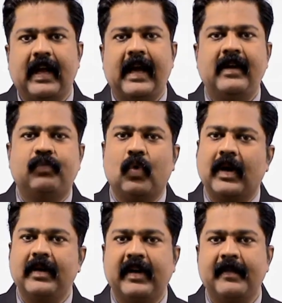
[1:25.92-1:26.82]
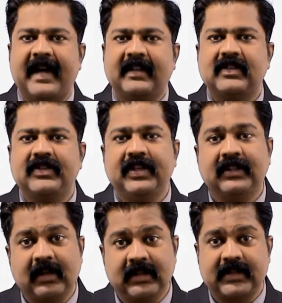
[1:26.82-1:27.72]
and 400 marks
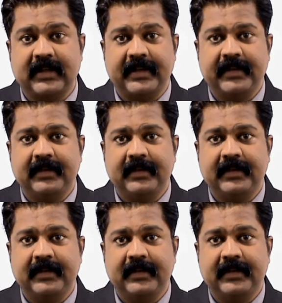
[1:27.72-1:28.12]
general study.